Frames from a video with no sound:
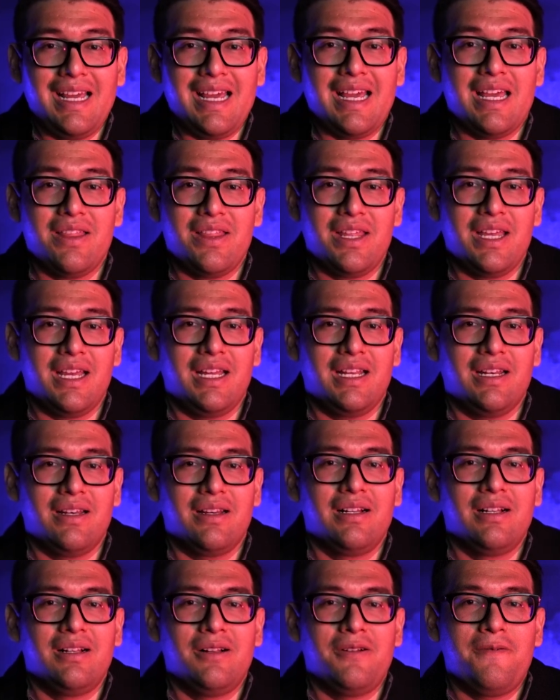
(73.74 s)
And
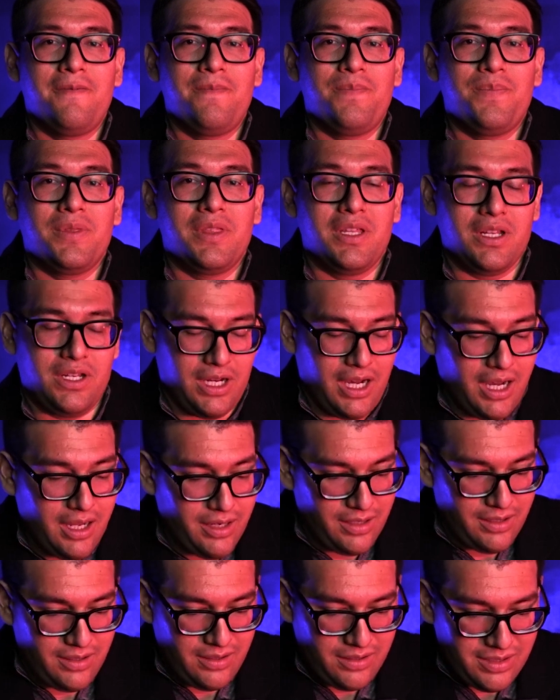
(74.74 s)
then the
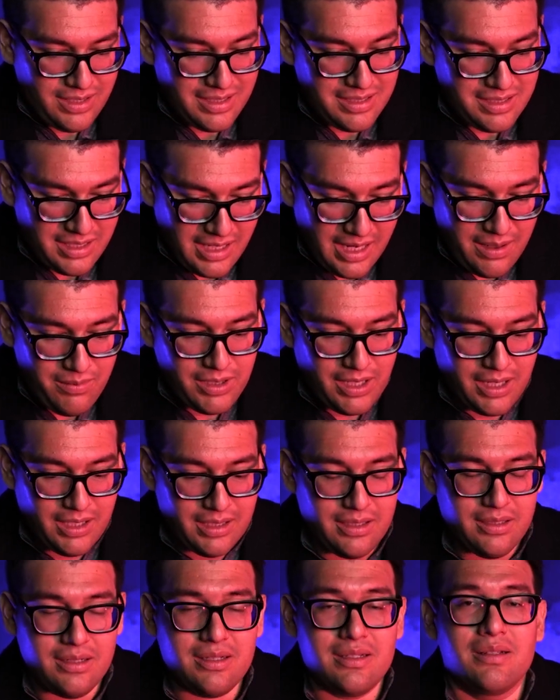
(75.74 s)
daughters, the same
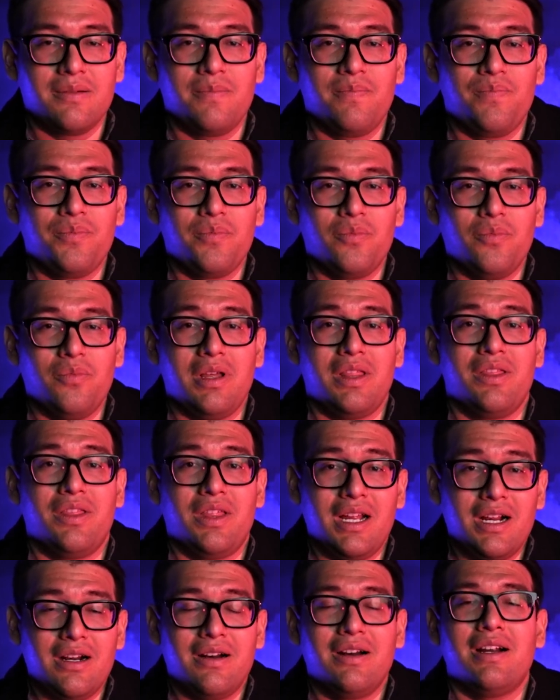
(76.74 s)
daughters, when
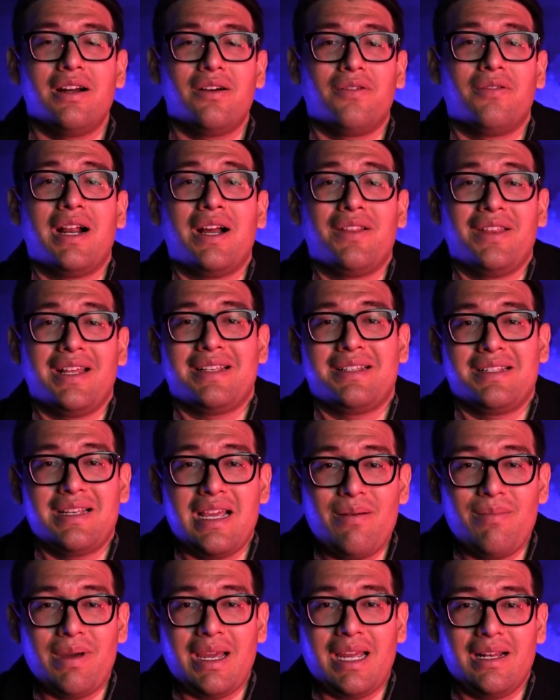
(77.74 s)
they're around that
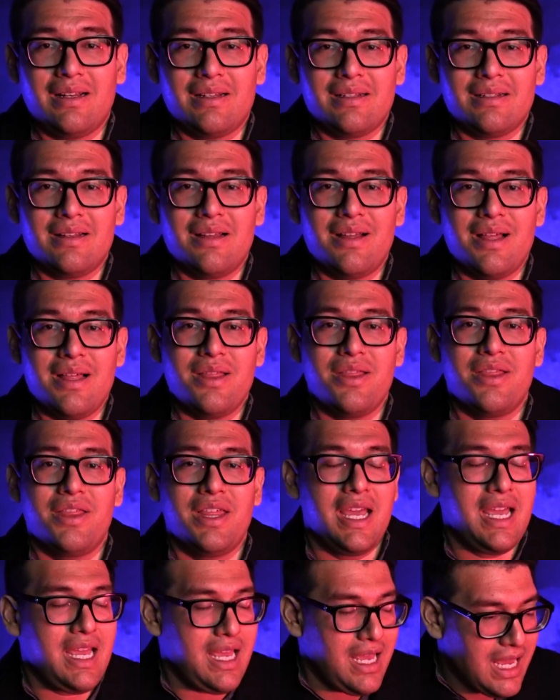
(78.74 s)
same age,
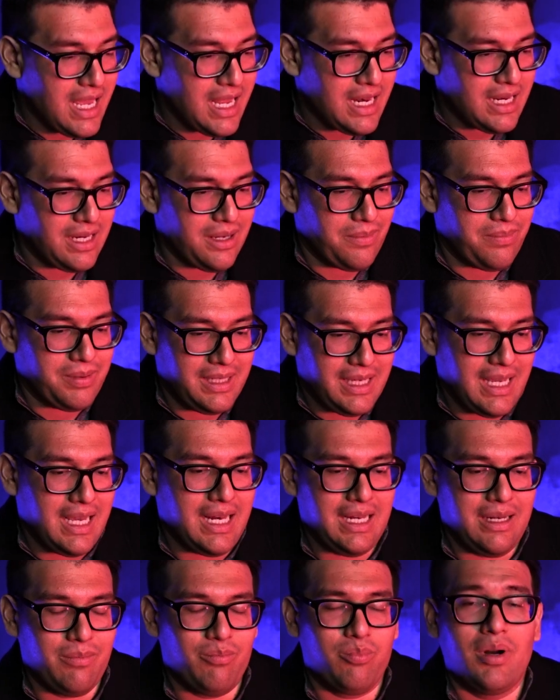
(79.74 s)
they end up
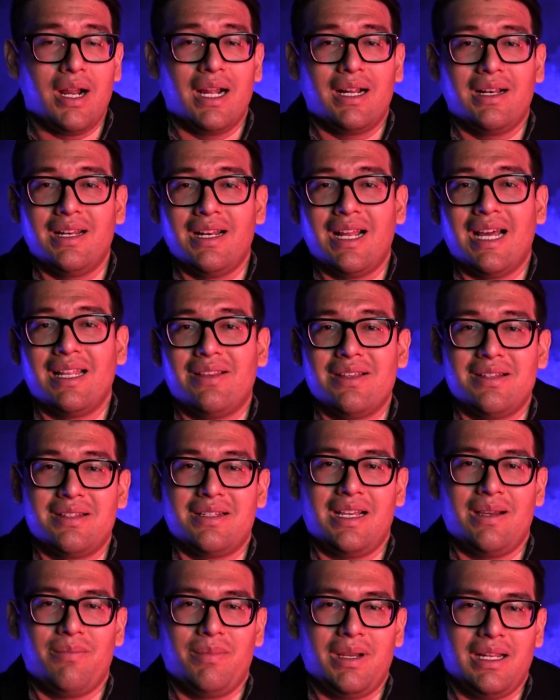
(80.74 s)
getting pregnant at the
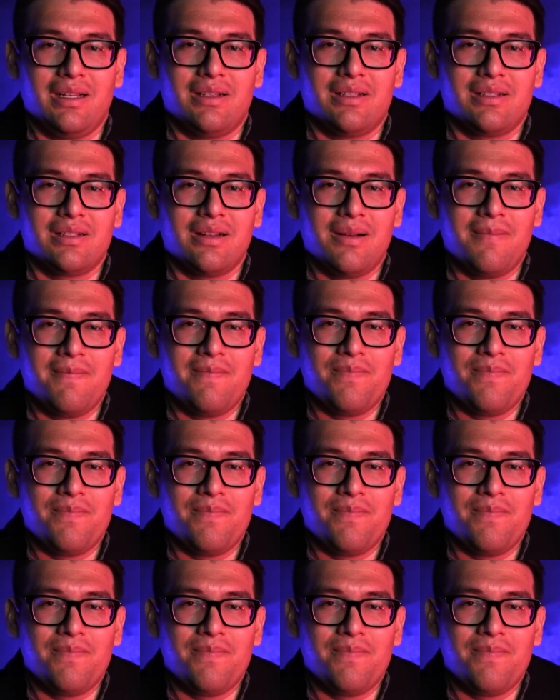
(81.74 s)
same age.